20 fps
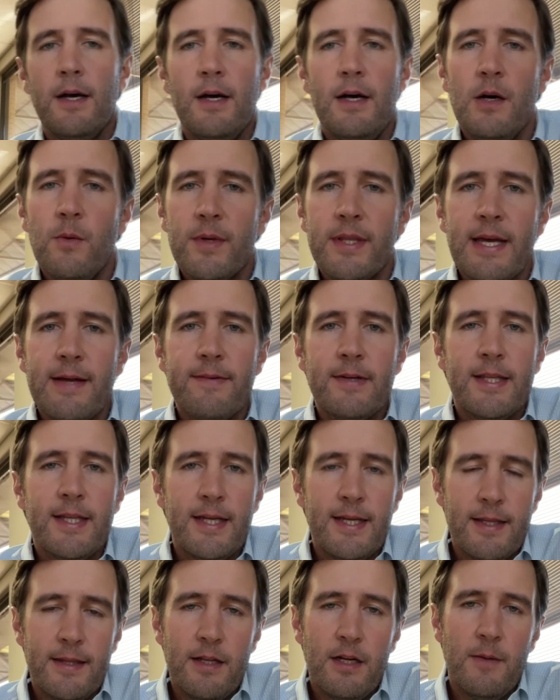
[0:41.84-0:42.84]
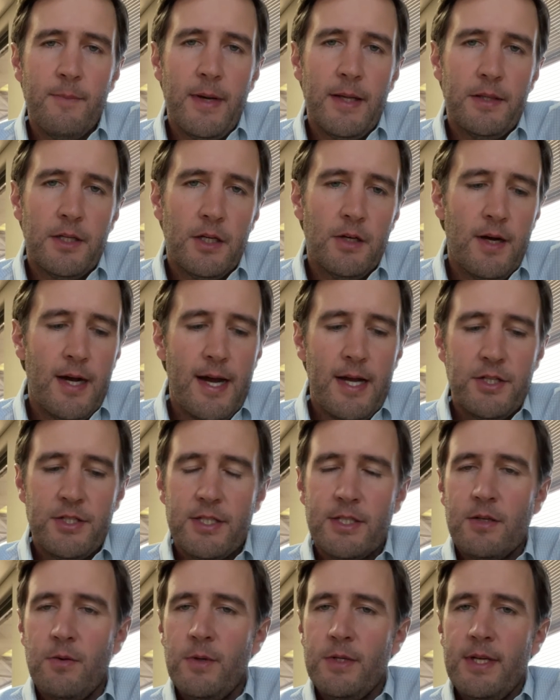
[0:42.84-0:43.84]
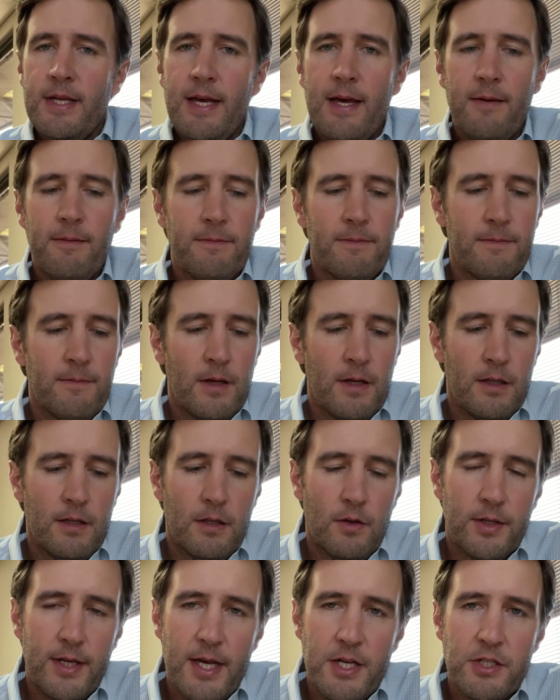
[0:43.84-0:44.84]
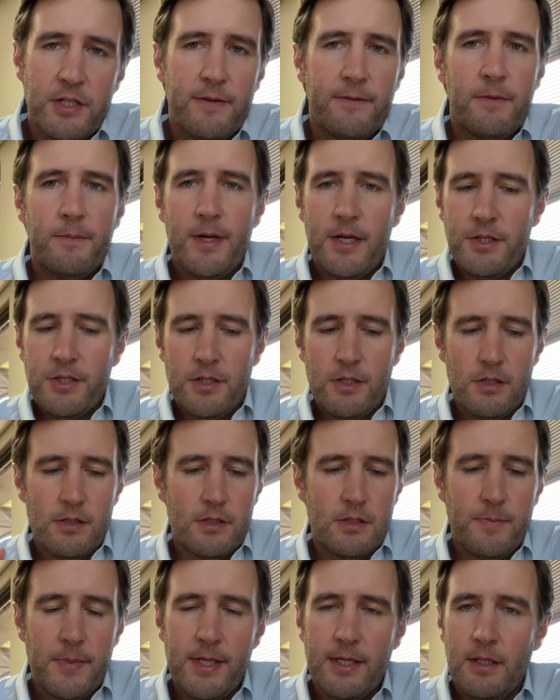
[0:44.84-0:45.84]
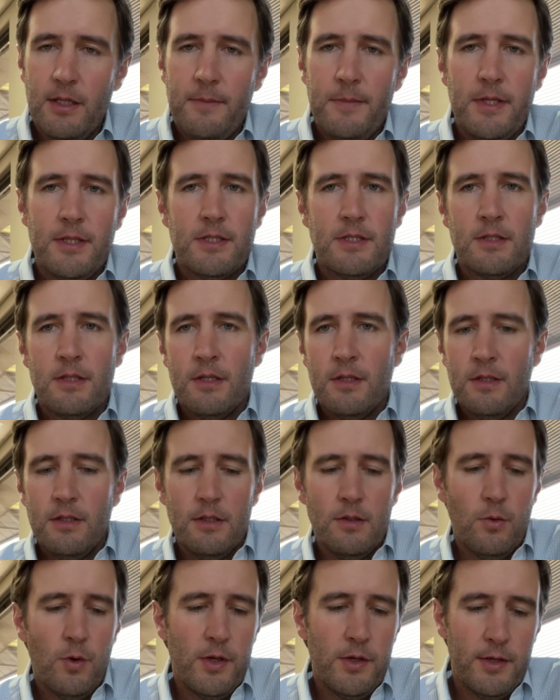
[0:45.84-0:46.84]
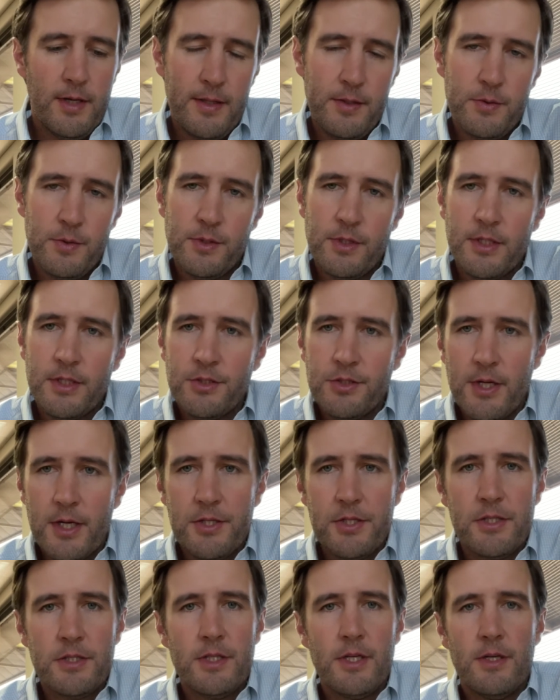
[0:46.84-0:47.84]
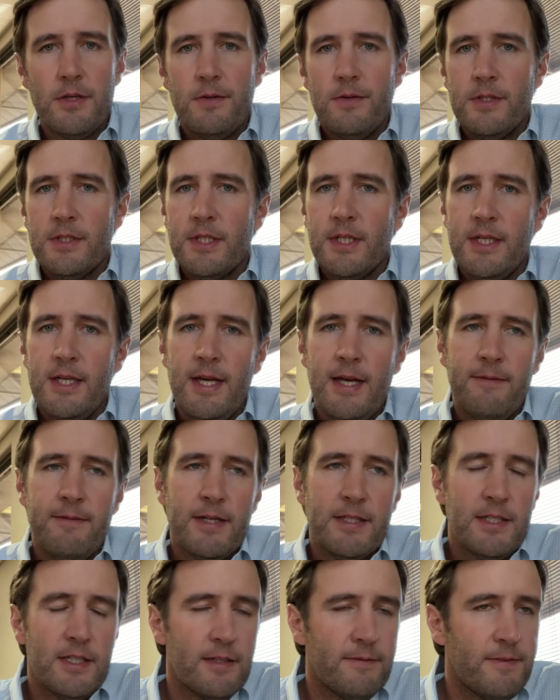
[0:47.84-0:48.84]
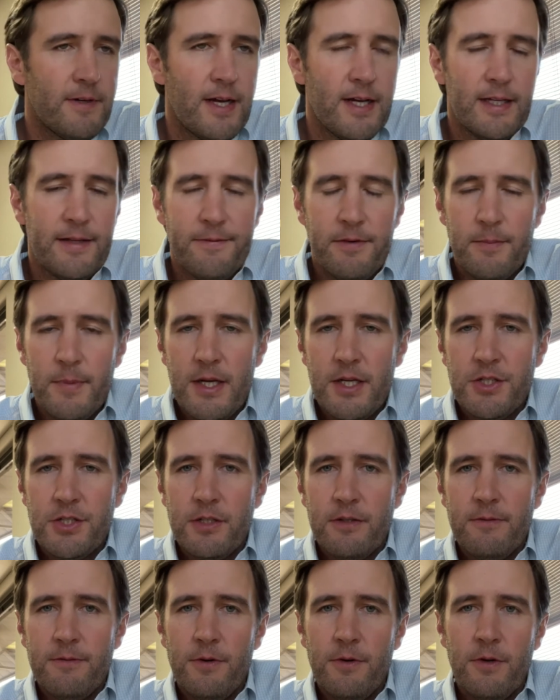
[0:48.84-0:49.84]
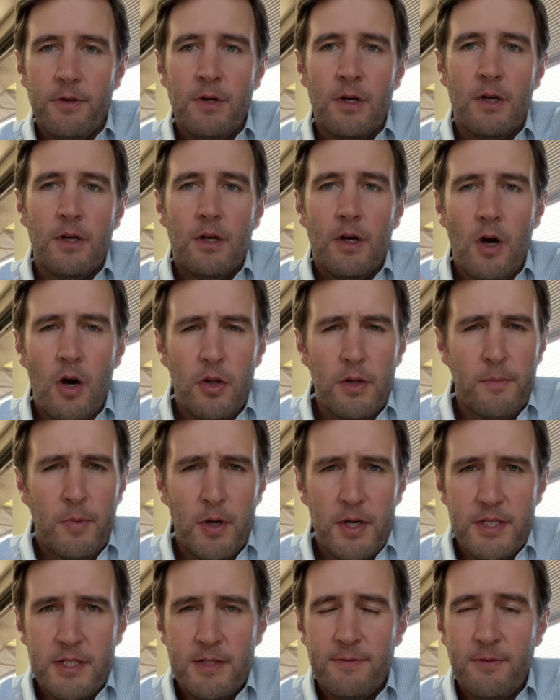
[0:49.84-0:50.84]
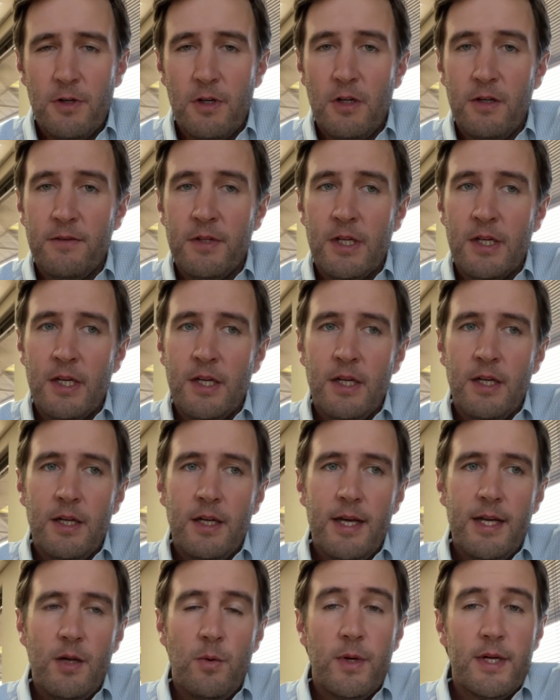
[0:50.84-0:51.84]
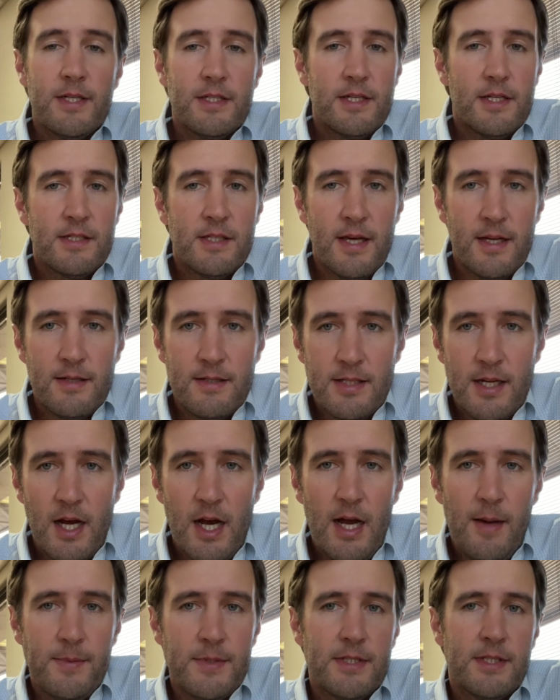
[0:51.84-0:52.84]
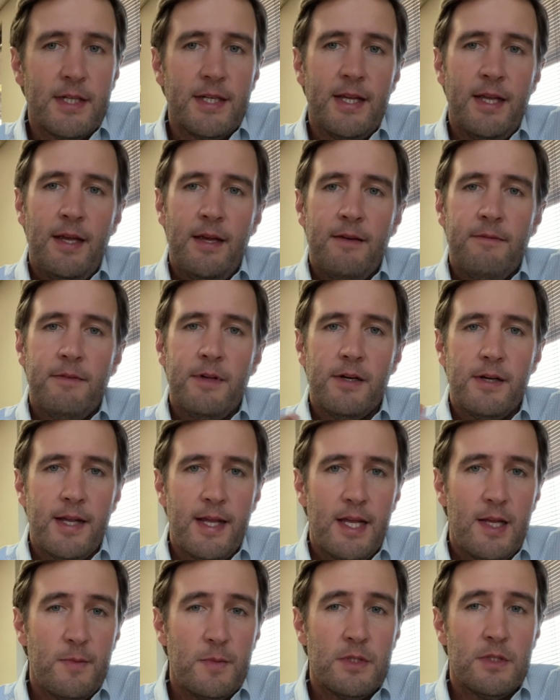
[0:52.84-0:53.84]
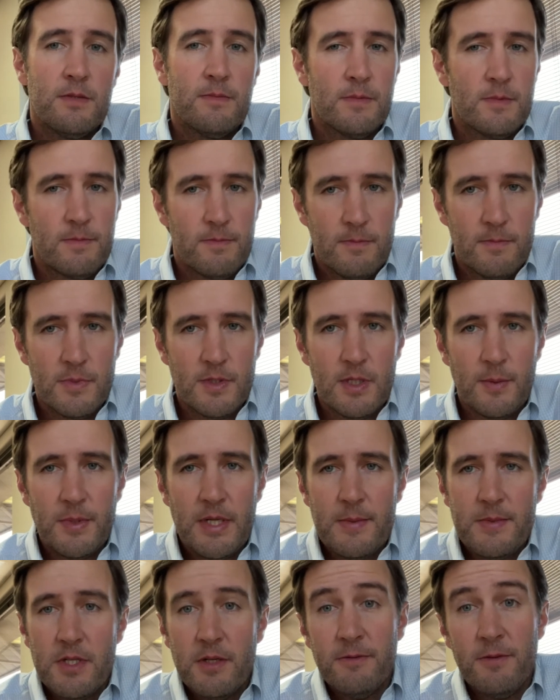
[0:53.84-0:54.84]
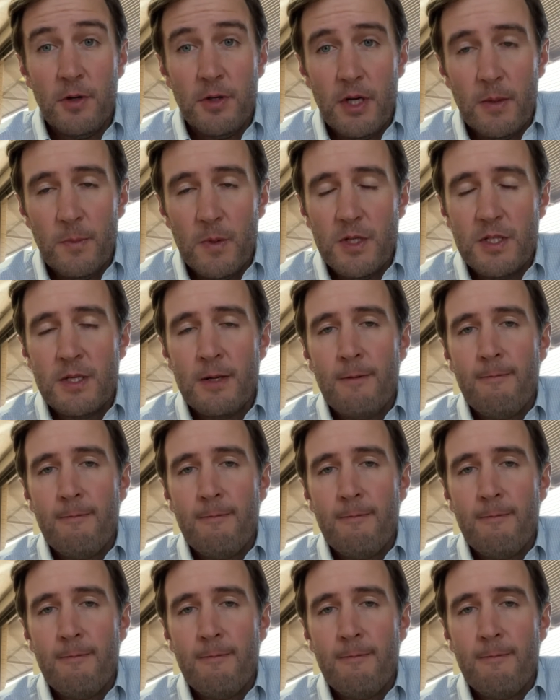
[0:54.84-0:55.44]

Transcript: with everything in there about the crash. It's going to have location information, speed limits, whether or not there's a construction zone. It's going to have identifying information for all the parties involved. Any witnesses that stopped, it's going to have their names, sometimes their phone numbers,